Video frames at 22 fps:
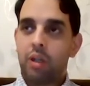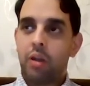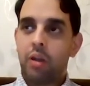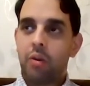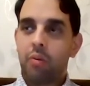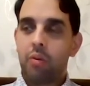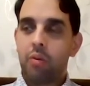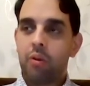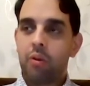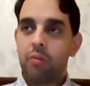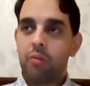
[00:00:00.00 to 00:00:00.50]
you
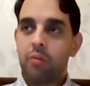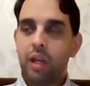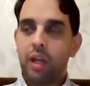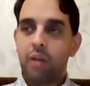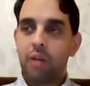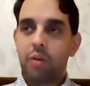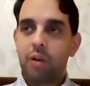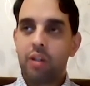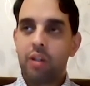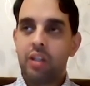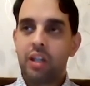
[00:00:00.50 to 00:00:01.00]
know, they
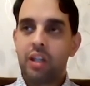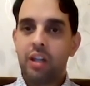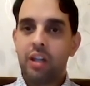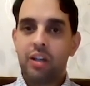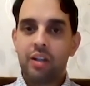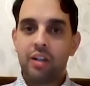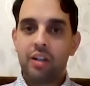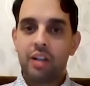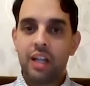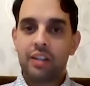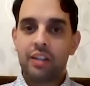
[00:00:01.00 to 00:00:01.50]
call it here,
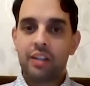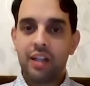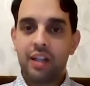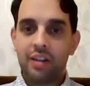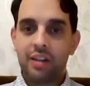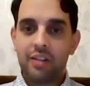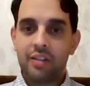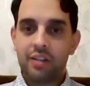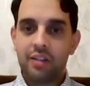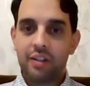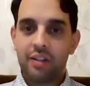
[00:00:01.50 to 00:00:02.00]
the
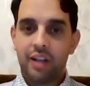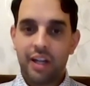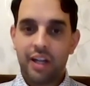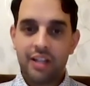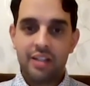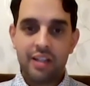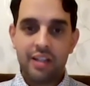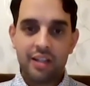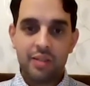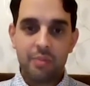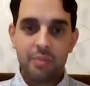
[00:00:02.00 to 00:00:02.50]
latent
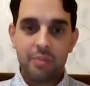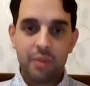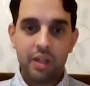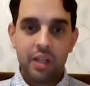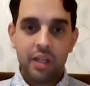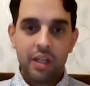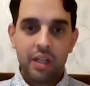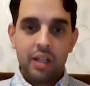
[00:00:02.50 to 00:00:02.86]
racism,